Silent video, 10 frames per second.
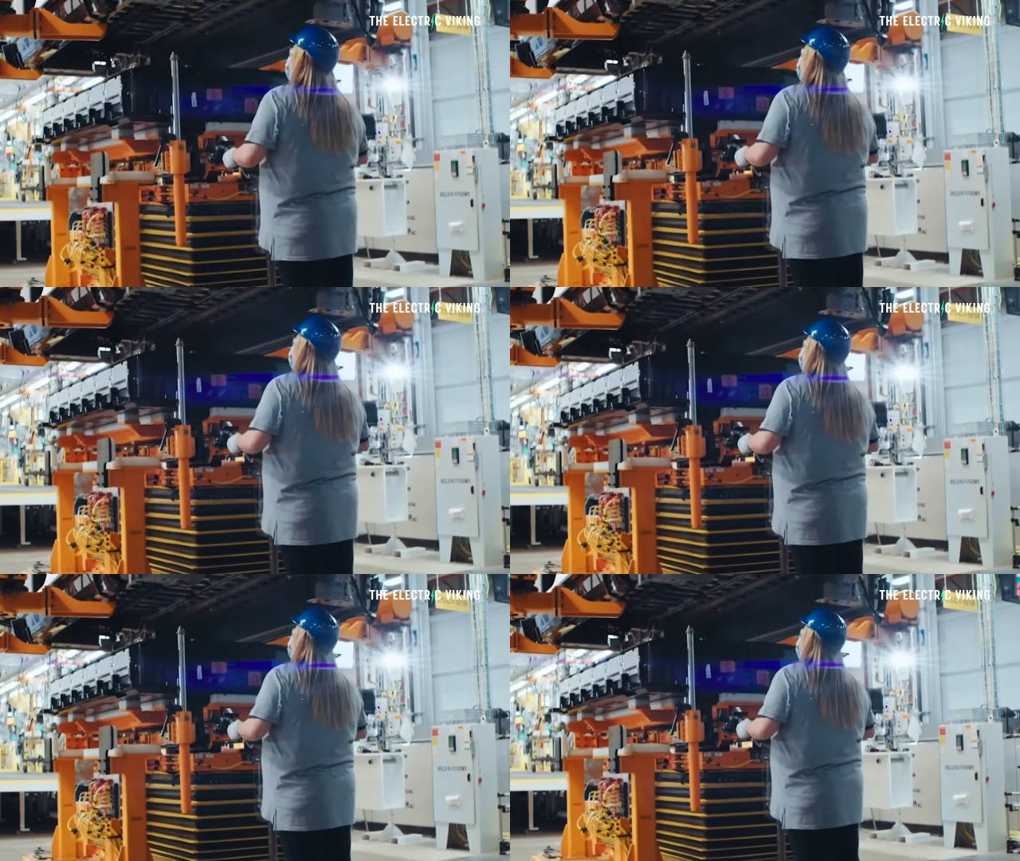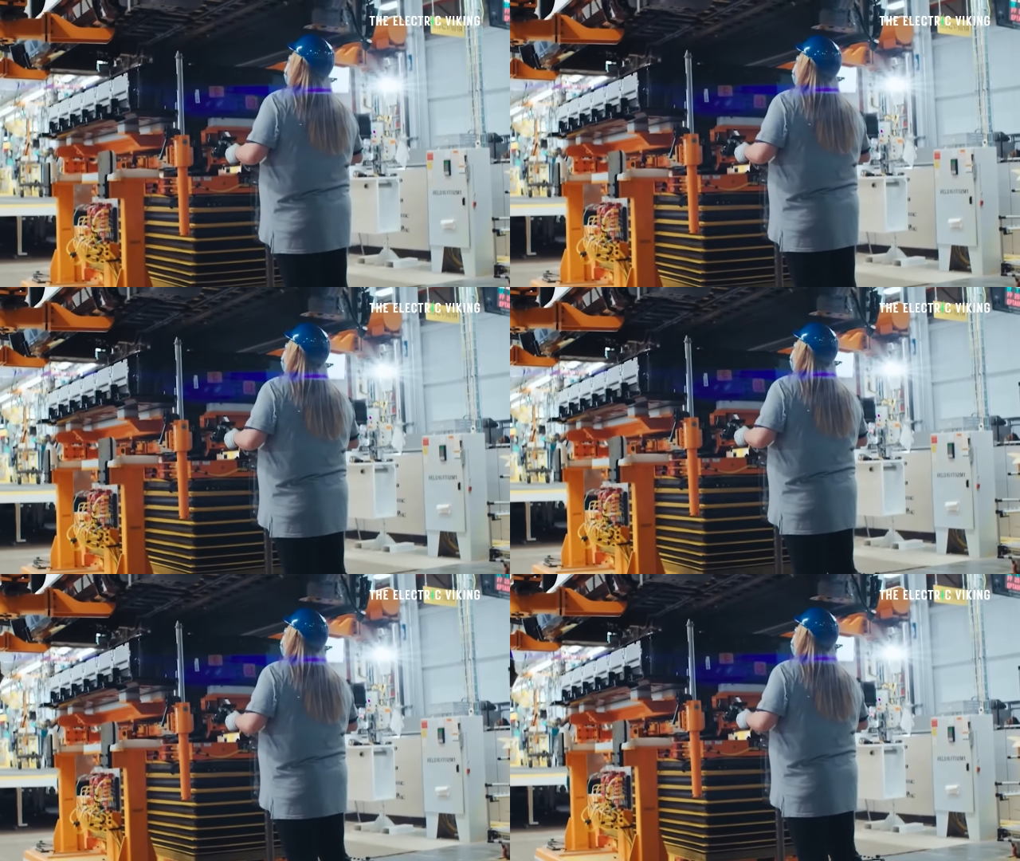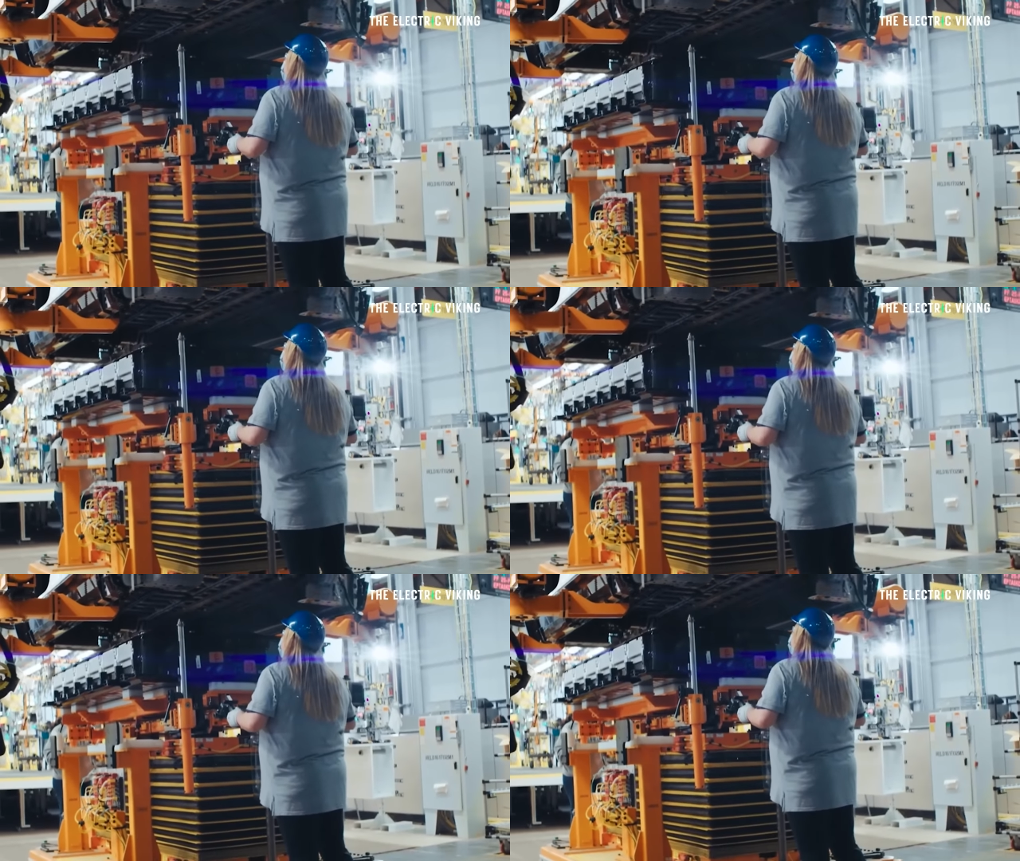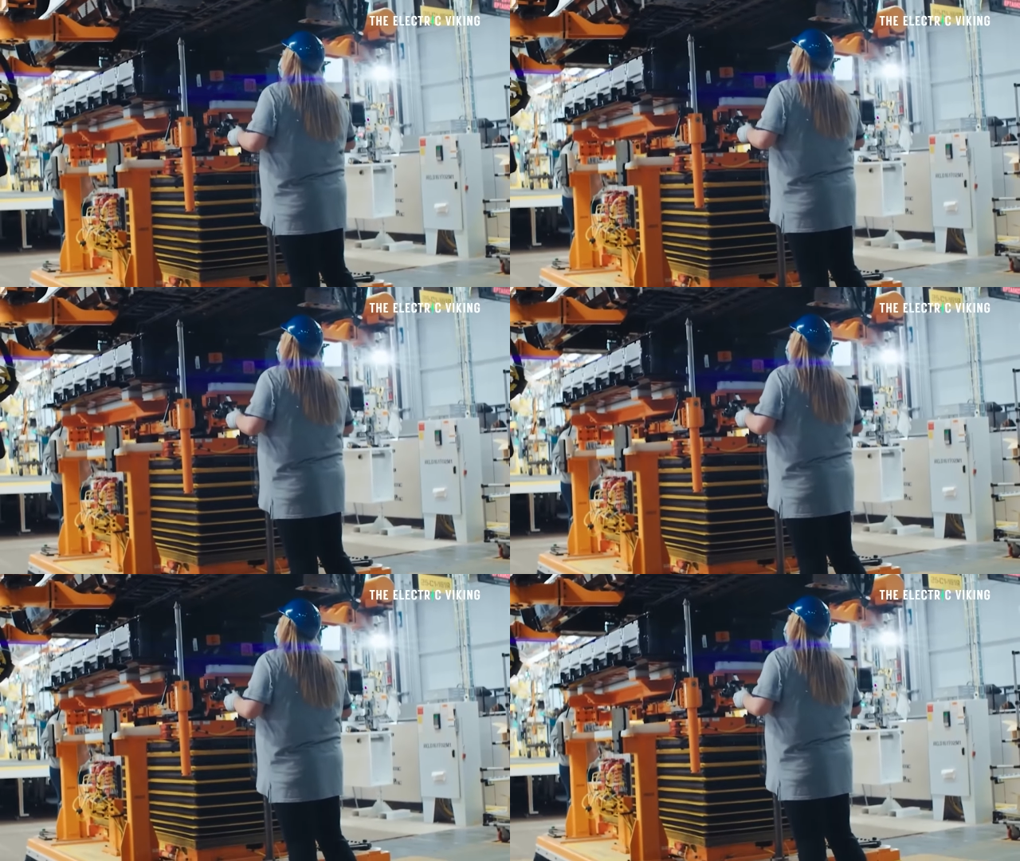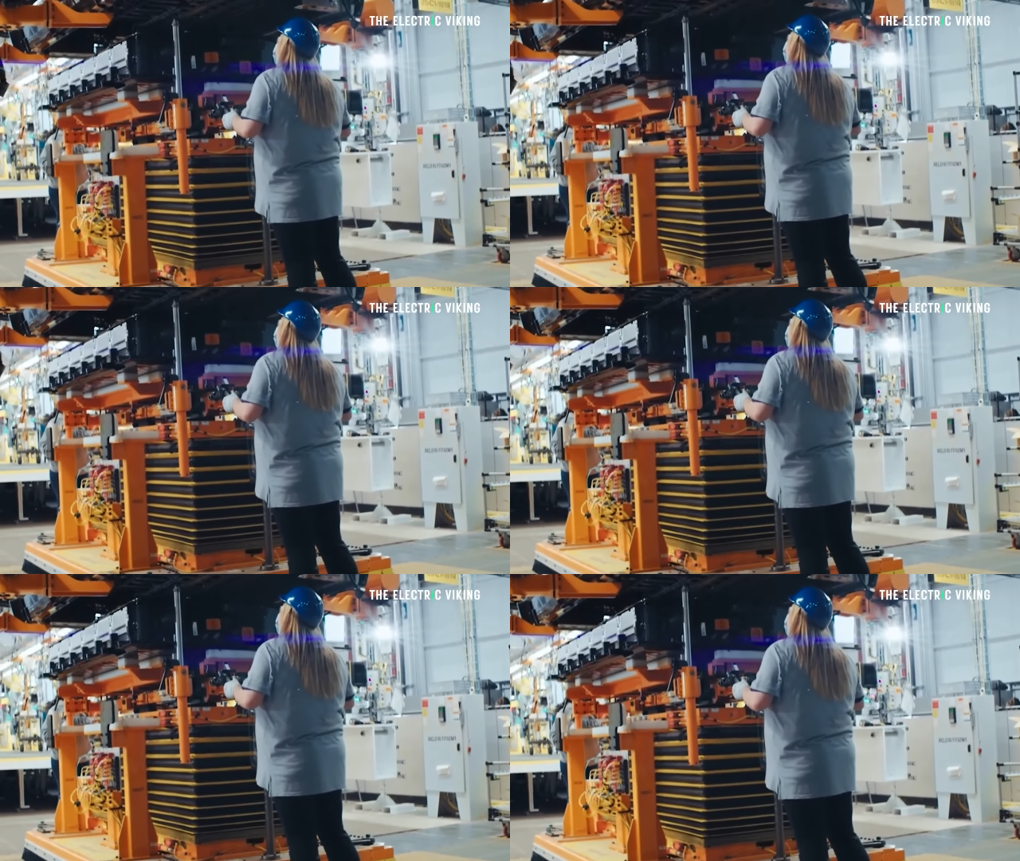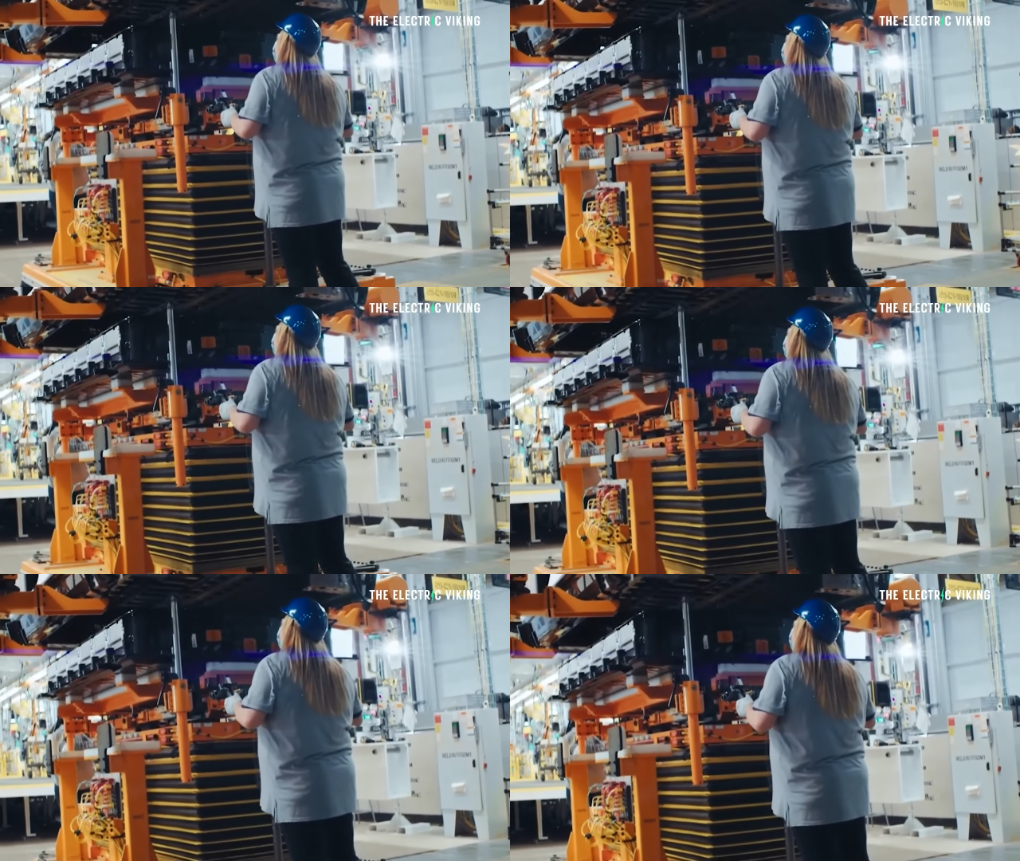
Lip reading: Nobody's mouth can be seen.